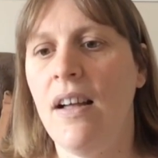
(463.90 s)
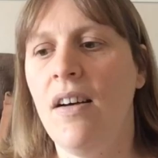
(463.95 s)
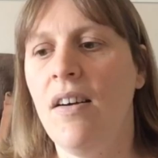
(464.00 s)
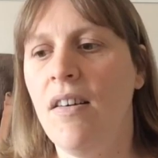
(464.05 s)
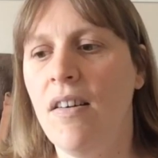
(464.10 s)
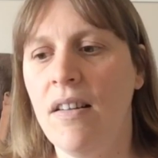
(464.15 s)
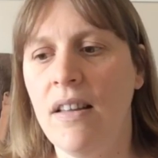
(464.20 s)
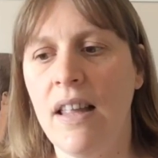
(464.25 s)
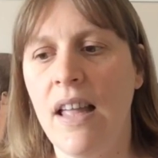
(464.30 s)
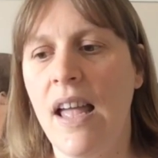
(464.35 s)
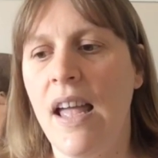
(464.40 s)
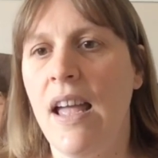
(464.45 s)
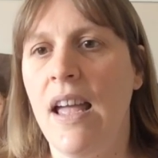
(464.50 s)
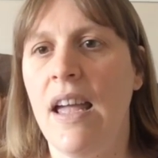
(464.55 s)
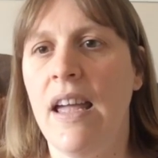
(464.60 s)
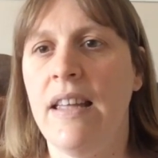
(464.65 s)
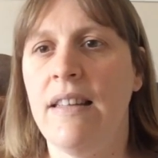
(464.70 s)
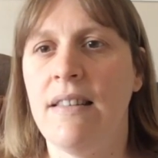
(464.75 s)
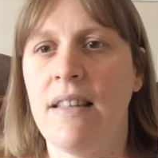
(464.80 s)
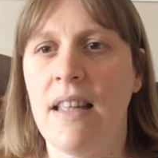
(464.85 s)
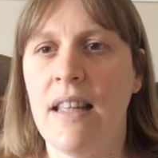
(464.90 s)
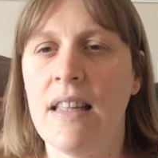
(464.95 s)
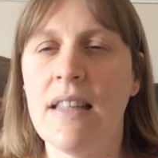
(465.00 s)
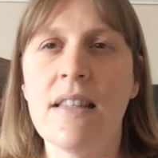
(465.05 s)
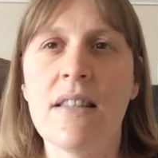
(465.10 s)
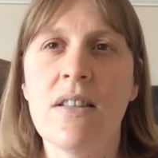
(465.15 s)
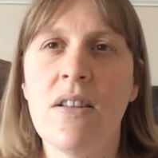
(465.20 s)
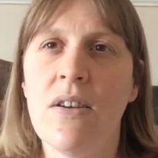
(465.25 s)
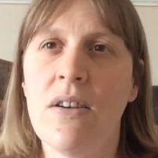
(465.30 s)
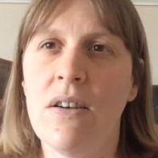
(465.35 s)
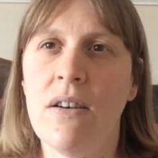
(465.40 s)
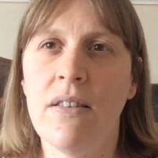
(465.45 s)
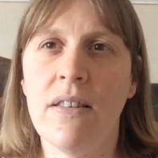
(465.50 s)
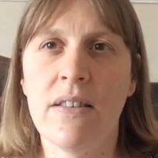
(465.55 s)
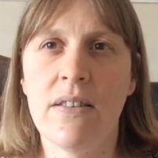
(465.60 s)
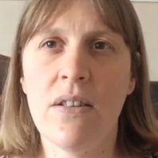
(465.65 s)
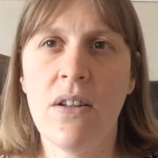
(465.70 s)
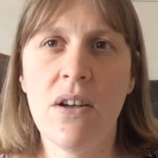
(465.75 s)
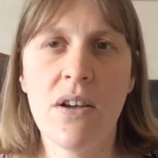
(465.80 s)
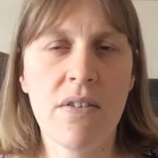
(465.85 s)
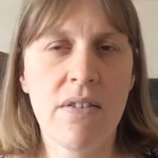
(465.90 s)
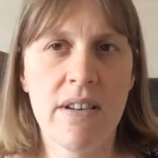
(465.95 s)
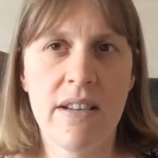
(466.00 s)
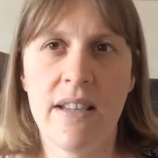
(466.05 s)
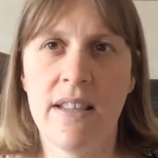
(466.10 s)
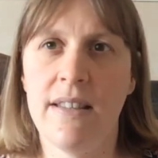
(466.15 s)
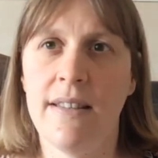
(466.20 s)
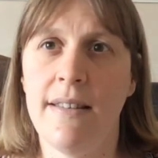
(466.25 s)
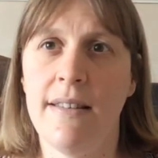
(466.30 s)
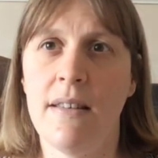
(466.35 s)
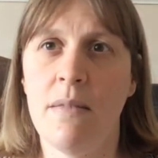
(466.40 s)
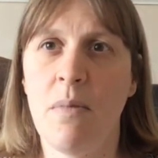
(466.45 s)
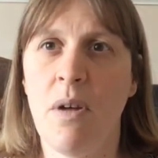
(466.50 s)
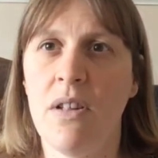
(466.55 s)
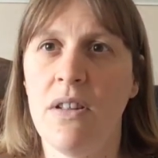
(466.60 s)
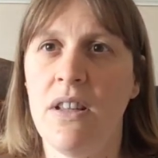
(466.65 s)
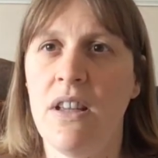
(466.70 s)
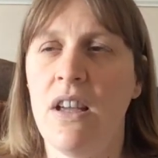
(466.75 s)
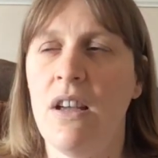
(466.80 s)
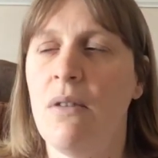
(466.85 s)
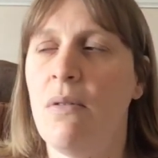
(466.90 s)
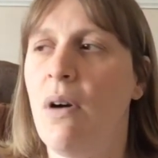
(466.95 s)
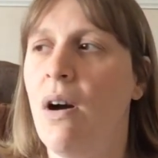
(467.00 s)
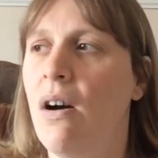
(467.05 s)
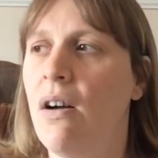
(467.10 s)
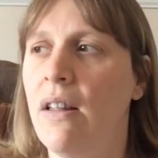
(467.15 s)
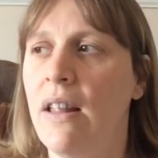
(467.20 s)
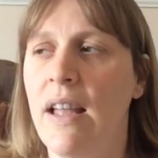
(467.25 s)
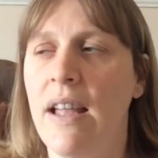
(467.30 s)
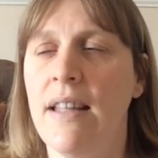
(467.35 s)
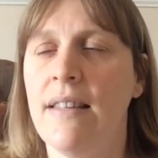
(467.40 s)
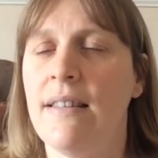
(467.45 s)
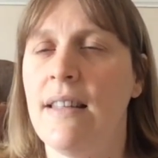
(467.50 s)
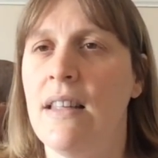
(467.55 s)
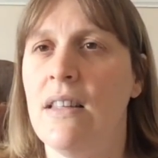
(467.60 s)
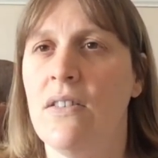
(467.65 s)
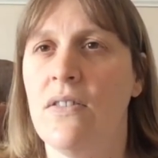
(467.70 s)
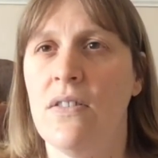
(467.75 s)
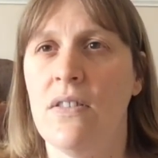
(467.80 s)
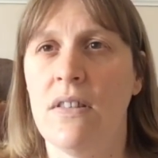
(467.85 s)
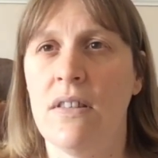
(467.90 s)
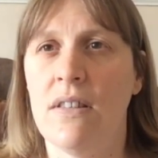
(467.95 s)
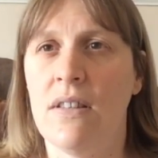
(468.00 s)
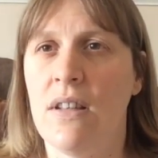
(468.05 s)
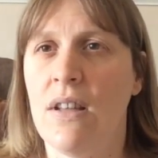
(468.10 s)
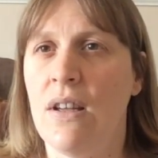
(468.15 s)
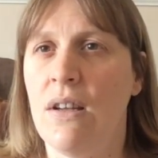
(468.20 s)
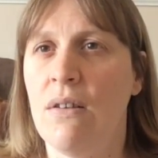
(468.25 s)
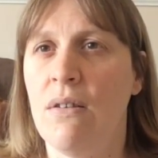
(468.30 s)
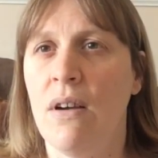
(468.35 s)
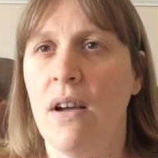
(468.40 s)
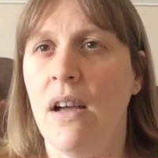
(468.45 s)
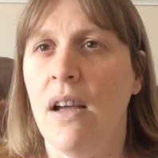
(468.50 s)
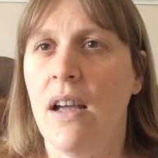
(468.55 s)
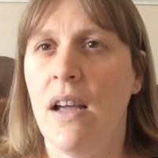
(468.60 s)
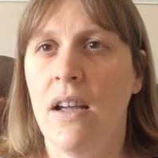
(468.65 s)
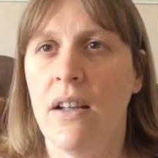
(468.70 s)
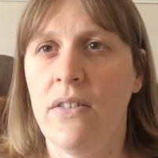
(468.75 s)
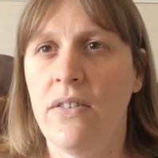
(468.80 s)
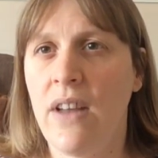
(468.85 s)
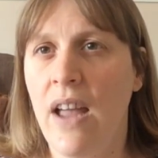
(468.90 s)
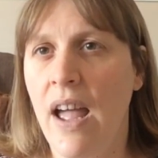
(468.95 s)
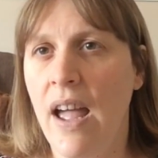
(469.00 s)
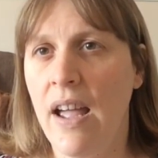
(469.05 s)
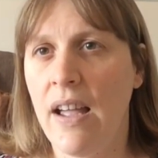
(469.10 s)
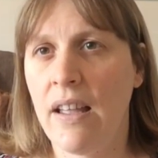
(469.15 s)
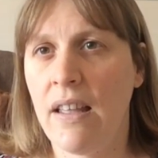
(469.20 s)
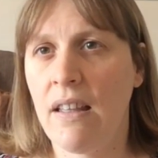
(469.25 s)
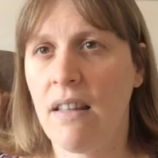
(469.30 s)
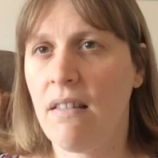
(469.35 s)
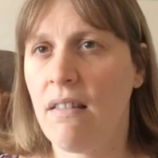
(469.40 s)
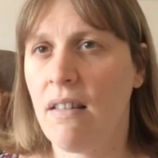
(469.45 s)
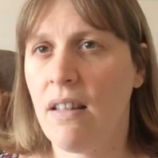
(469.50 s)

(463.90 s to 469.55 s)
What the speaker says: all it is, there's no criticism on you, all it is just to check.